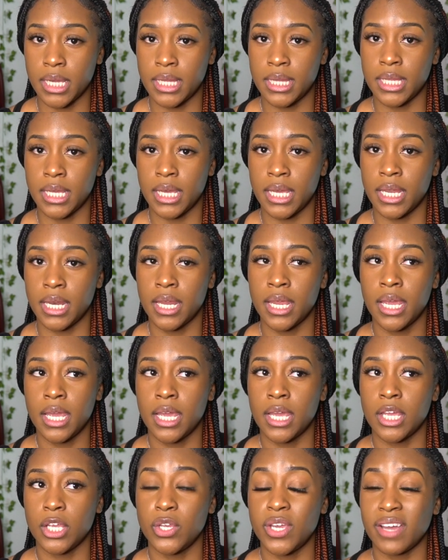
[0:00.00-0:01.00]
And then
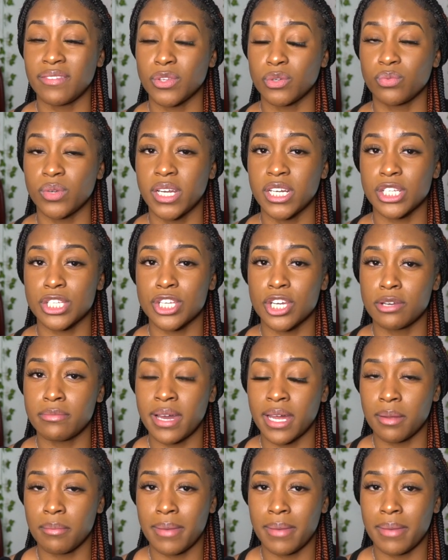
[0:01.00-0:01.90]
you have to run a certain amount of